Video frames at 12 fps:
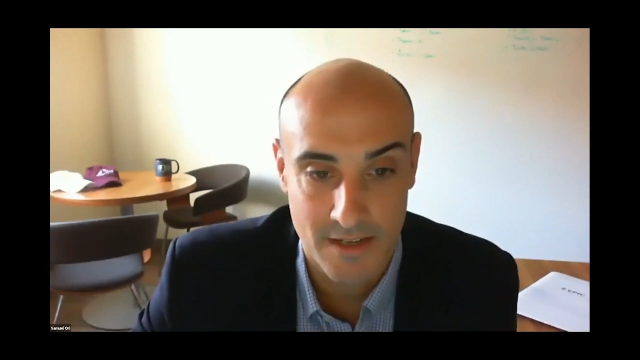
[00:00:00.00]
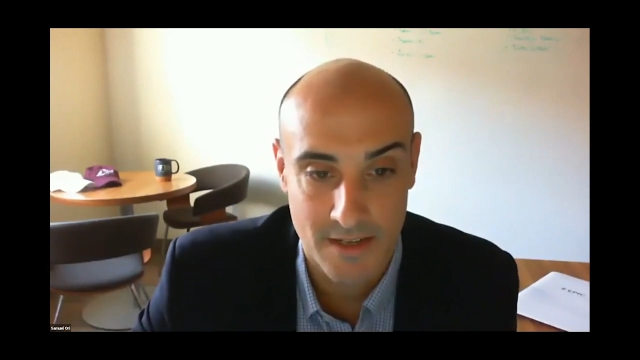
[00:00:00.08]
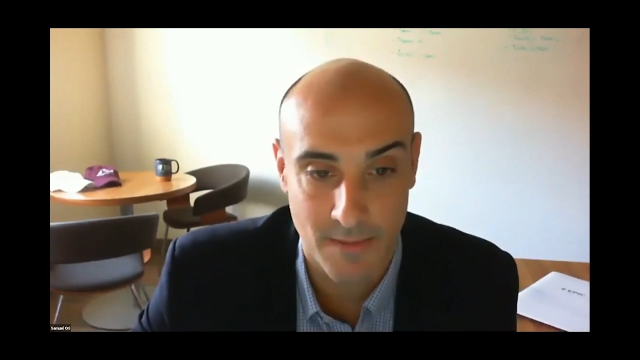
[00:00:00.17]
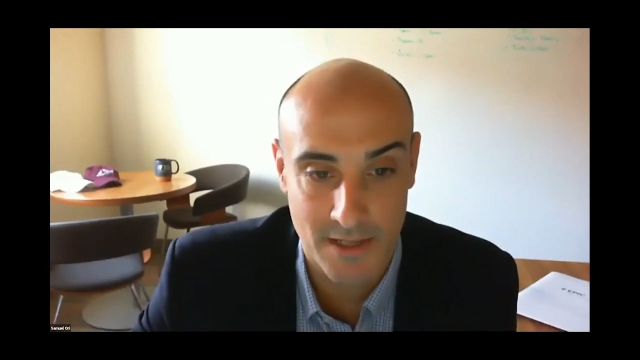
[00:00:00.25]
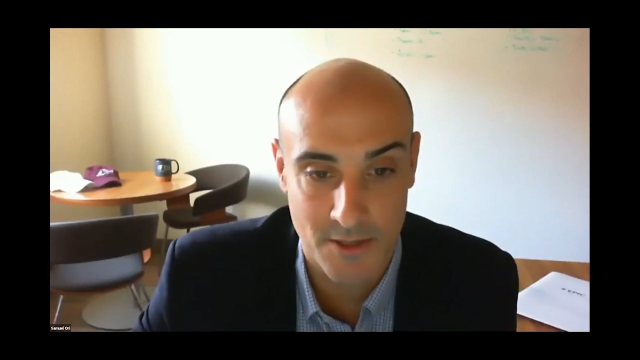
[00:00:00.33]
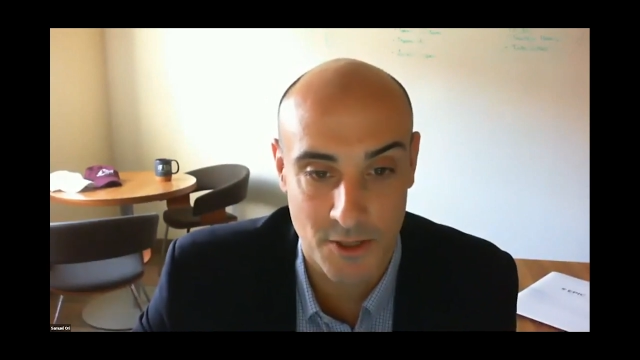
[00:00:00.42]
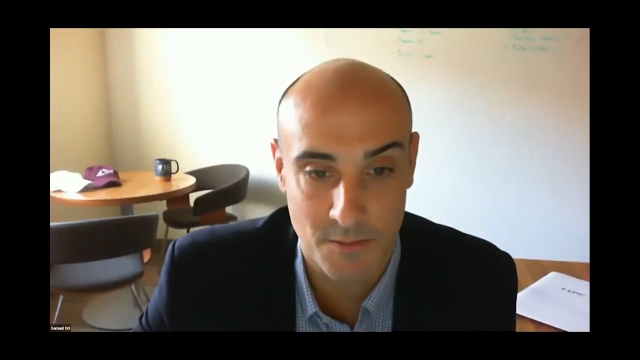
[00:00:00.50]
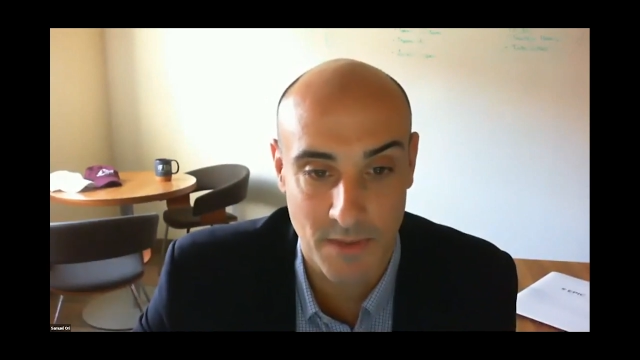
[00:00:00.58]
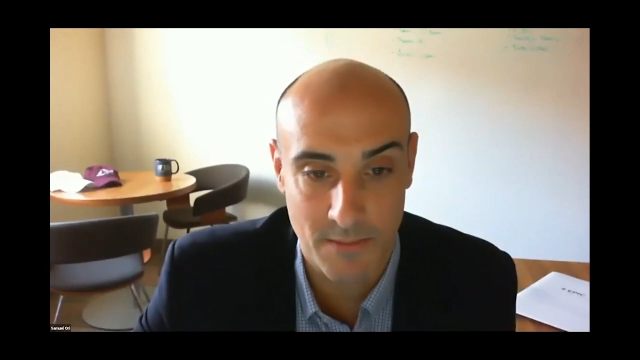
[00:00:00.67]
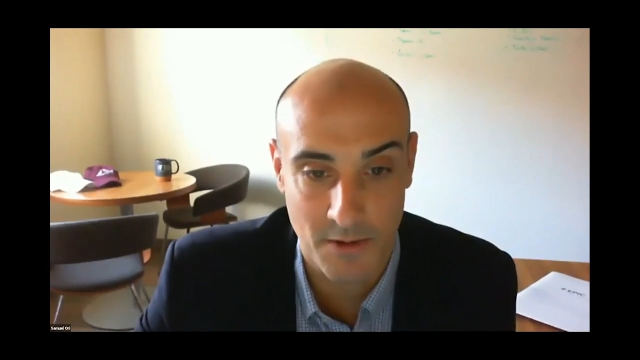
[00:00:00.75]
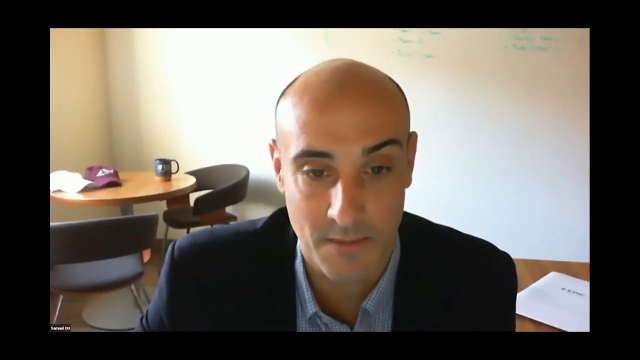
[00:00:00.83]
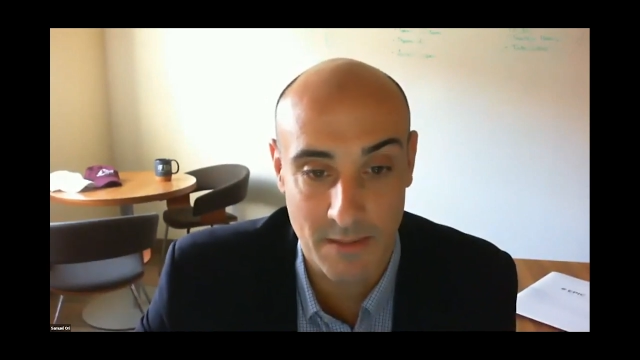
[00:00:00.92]
Spencer's
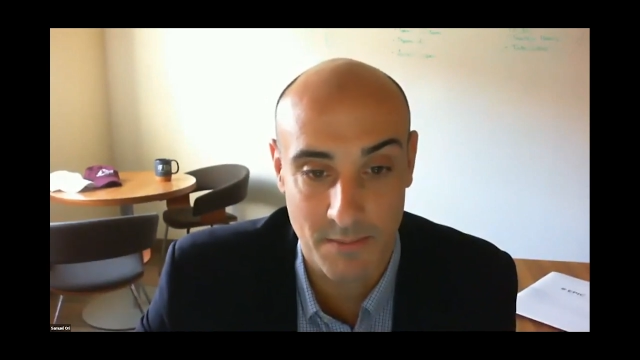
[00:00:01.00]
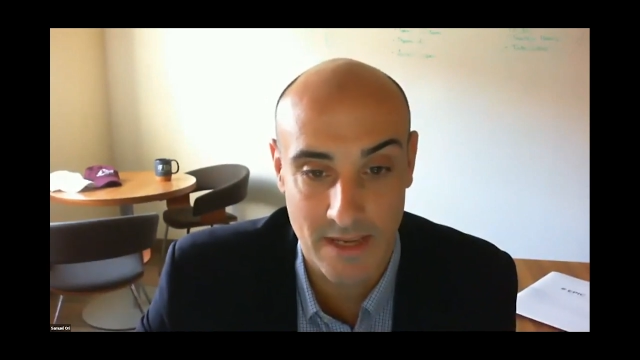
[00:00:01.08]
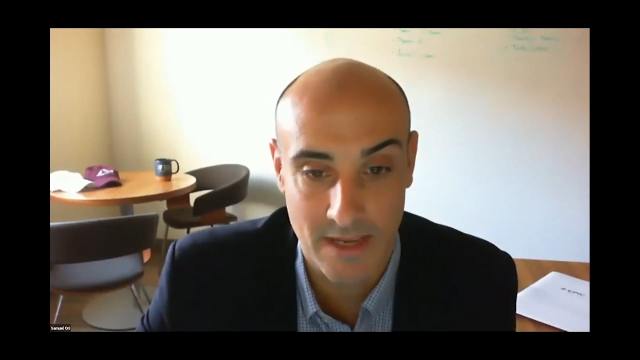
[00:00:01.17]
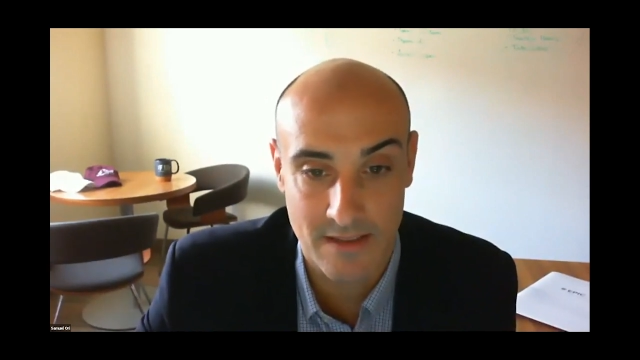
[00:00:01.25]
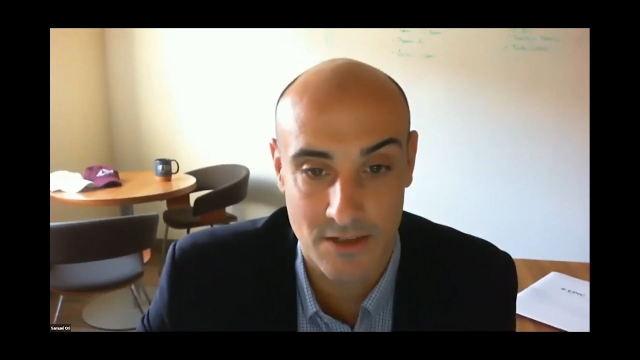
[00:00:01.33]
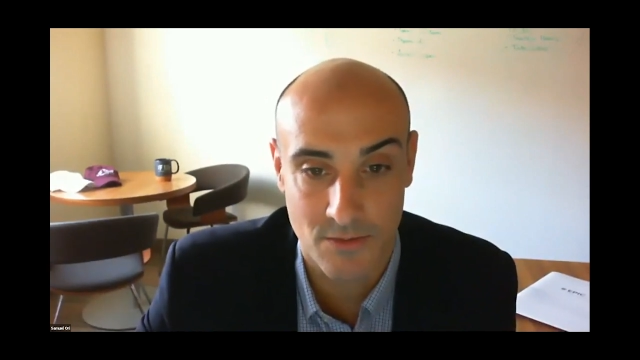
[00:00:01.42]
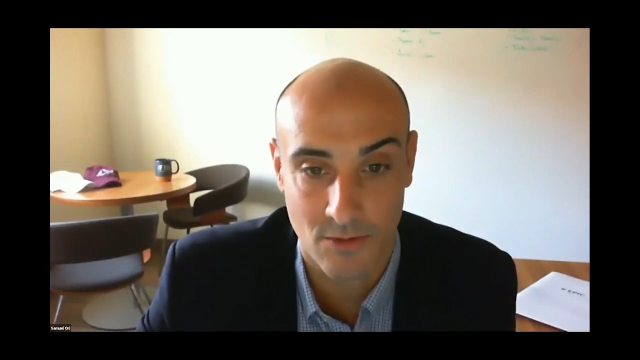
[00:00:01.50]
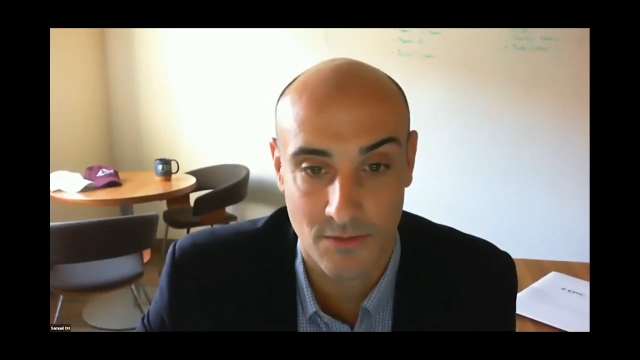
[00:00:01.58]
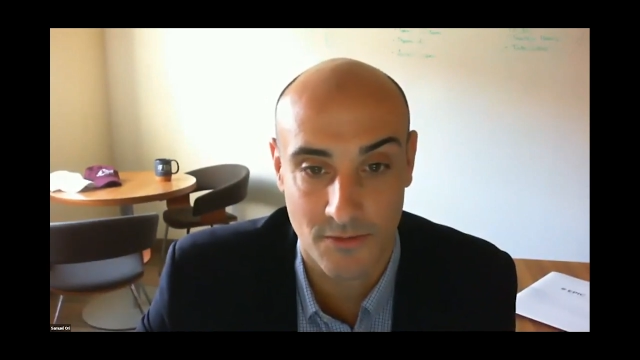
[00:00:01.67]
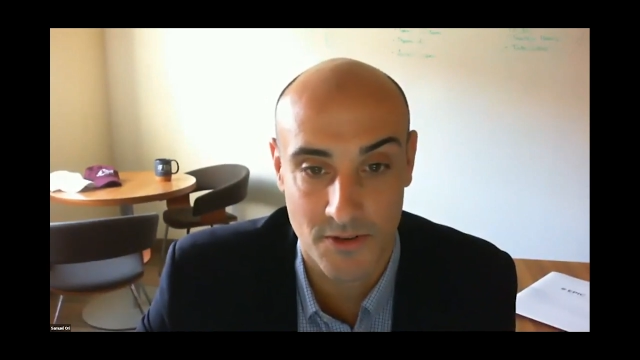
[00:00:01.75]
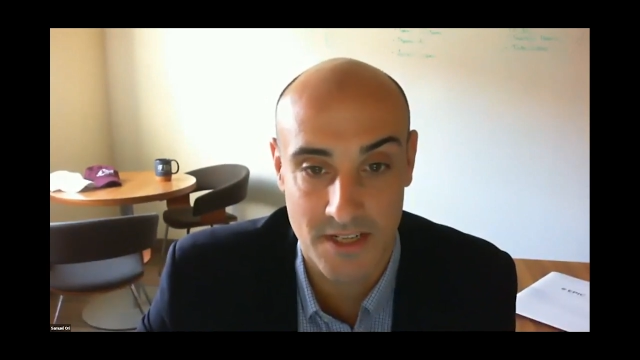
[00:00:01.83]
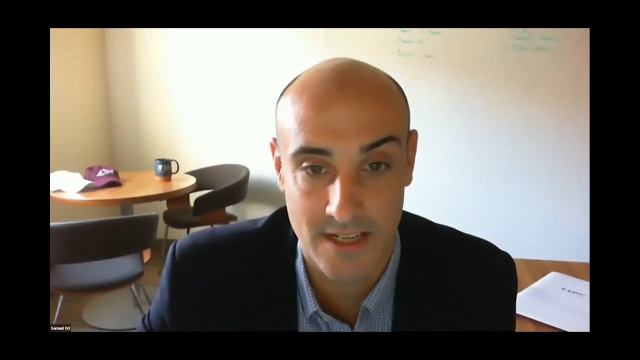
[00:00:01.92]
been with BP in this role
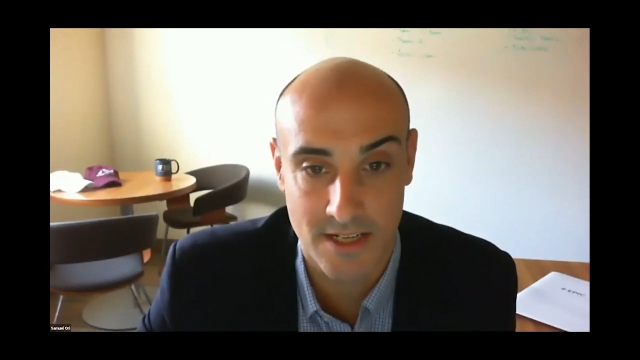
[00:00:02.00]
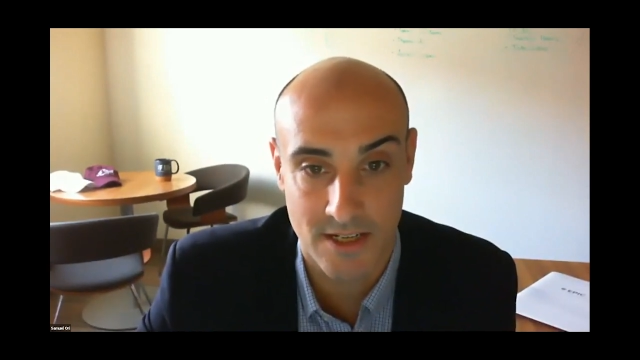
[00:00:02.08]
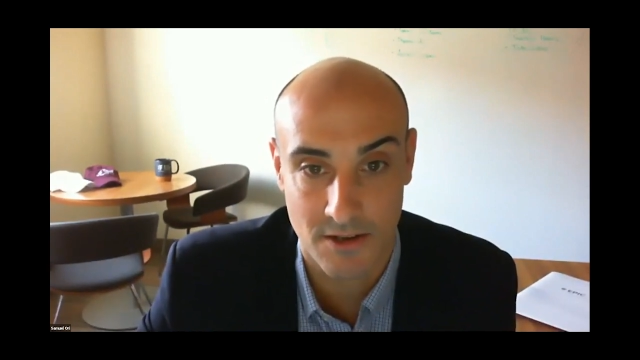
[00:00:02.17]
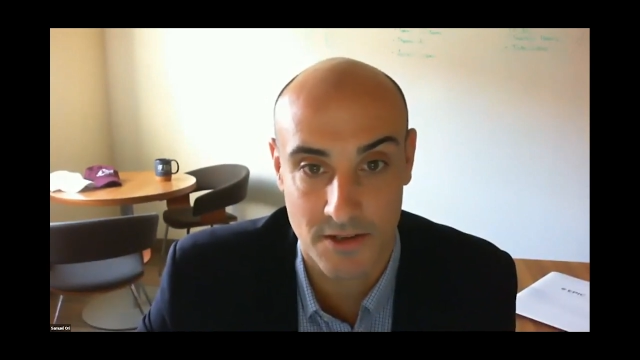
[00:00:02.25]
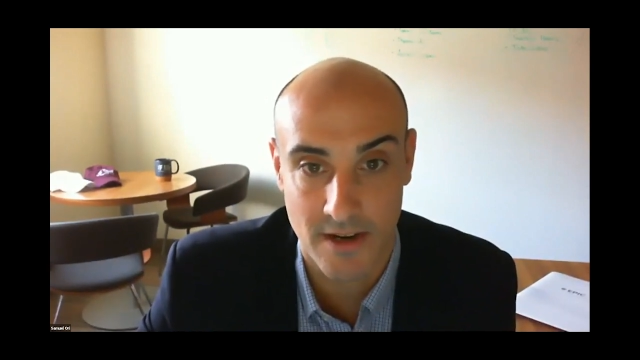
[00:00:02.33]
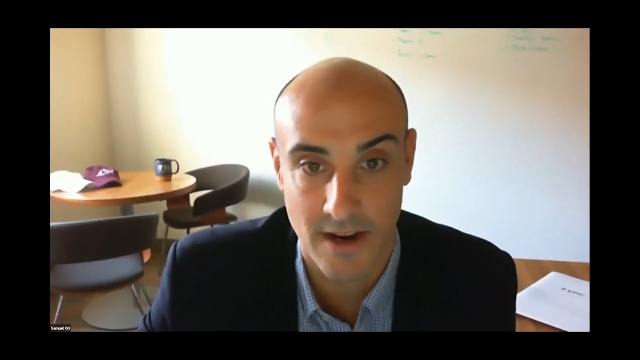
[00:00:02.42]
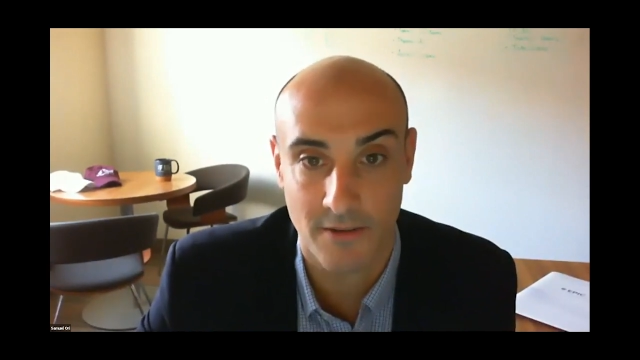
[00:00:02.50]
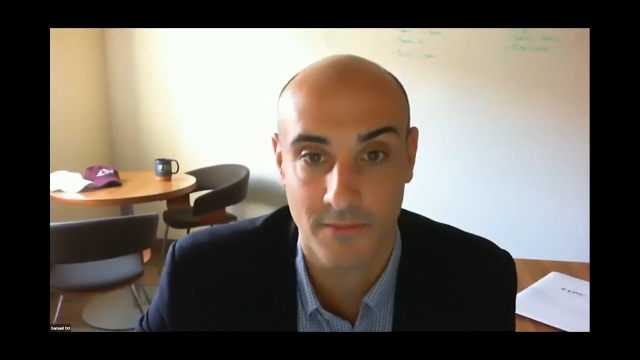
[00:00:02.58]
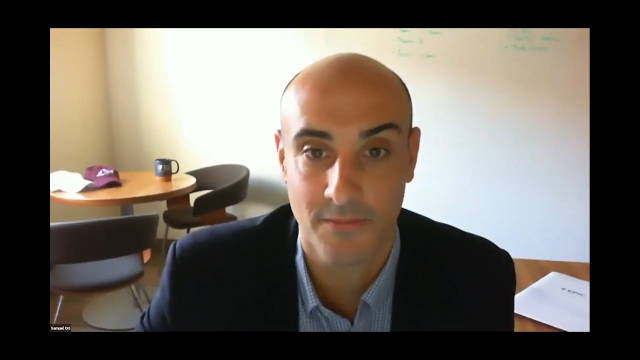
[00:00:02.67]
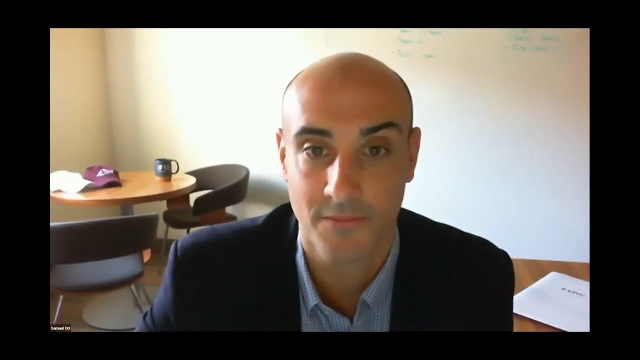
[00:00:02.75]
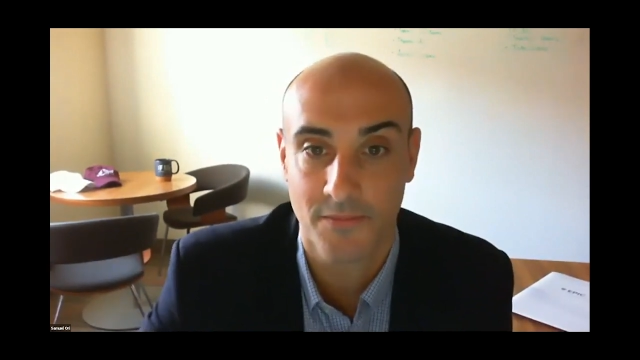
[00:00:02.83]
for 6 years now.